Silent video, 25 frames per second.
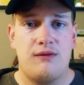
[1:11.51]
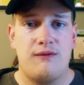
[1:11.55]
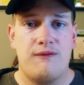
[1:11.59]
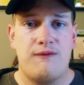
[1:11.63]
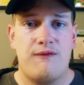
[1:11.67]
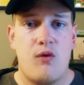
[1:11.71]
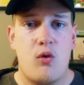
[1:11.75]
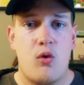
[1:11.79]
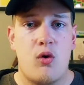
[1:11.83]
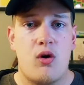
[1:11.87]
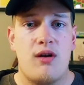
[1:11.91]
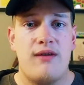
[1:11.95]

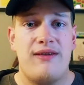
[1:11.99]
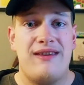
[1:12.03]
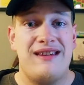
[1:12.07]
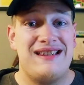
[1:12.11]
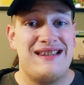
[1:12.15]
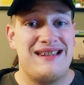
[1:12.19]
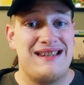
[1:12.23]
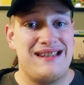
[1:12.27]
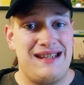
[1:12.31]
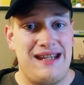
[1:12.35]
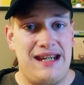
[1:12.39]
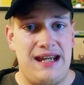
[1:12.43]
for the
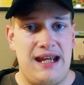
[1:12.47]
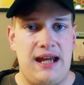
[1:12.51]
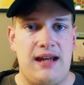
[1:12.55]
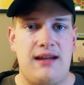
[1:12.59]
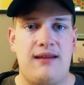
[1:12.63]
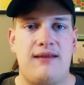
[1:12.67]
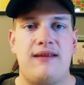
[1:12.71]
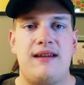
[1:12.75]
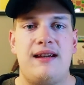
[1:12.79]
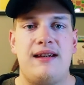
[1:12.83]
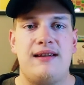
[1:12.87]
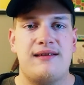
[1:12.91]

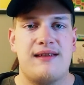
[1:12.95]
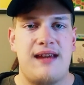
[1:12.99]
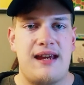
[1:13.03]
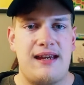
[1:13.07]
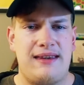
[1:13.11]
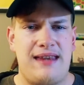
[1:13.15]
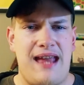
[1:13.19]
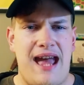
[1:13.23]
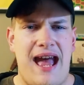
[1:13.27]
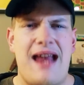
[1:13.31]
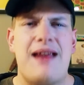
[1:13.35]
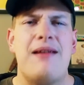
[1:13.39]
skin, things like
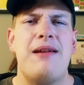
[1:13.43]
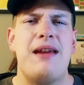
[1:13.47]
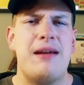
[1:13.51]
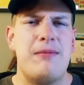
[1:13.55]
that.